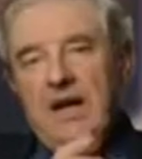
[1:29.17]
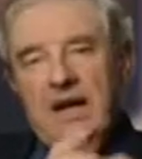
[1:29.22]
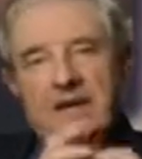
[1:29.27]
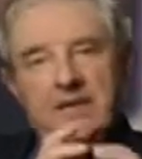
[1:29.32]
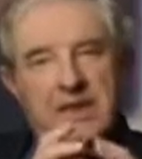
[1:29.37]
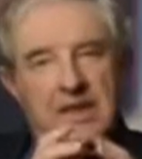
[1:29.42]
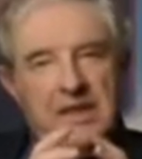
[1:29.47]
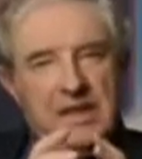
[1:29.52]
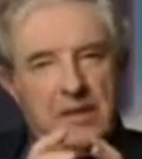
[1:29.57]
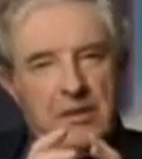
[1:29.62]

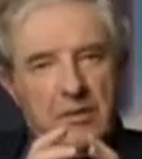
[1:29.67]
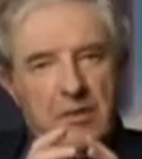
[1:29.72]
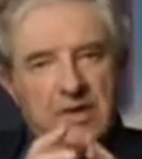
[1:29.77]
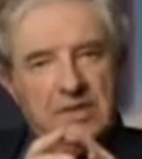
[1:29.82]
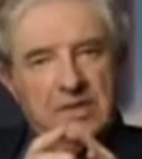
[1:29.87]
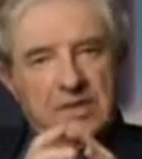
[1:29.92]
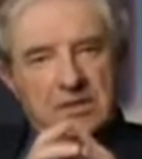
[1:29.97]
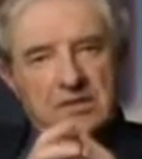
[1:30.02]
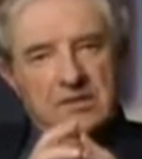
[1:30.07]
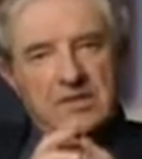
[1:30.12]
And then he
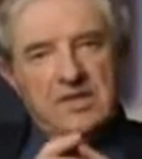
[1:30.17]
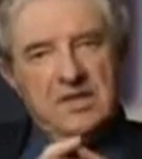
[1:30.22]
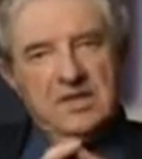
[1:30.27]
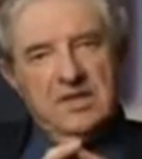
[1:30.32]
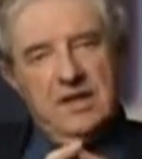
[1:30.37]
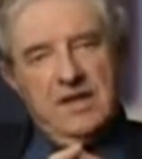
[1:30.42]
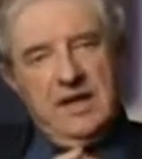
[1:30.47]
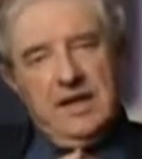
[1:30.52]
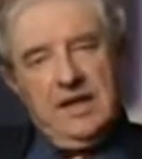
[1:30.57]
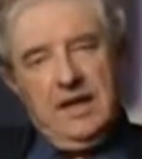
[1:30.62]
went on to
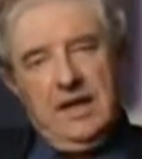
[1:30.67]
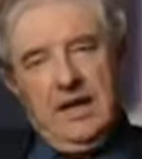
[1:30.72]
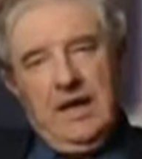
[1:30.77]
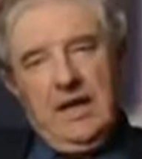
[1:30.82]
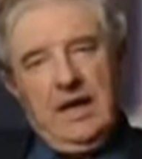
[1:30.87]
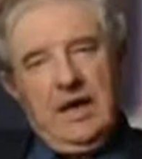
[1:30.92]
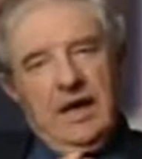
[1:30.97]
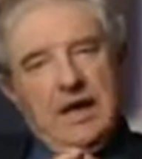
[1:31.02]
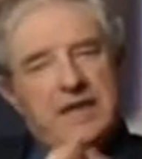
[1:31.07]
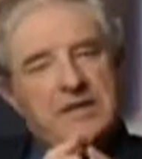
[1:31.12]
say,
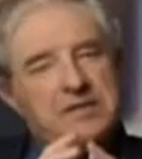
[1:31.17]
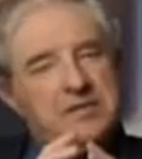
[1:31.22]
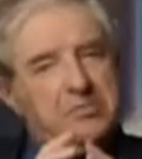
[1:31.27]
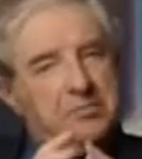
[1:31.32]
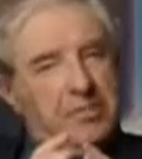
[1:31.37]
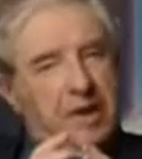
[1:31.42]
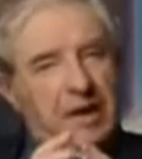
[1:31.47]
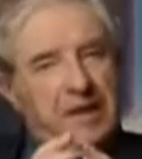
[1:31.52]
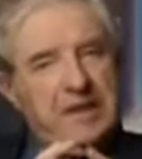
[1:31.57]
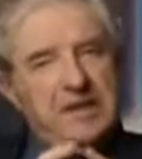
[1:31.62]
and
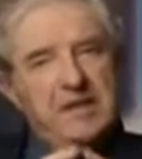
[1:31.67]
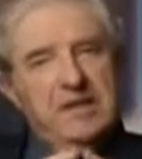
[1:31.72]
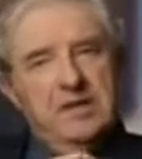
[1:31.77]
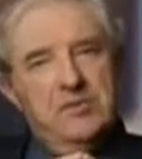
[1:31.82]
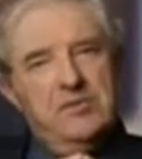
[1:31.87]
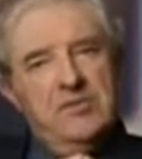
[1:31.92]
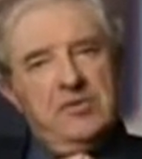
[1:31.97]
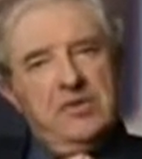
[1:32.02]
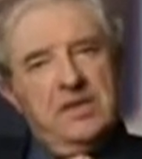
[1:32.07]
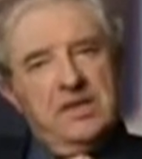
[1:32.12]
my
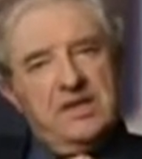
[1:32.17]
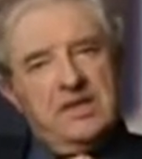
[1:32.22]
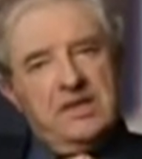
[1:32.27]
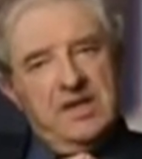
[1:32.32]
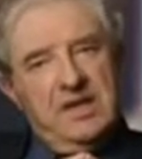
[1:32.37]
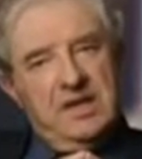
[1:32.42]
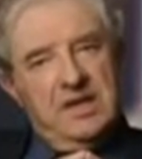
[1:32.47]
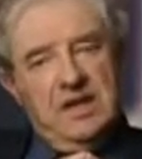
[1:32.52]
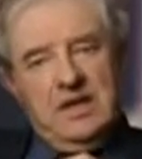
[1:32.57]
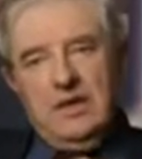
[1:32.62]

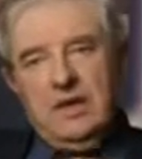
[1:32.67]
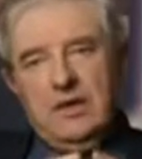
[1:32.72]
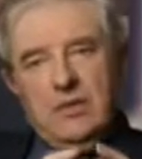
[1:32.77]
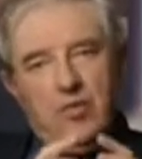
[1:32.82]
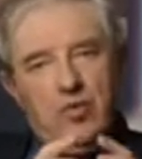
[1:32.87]
community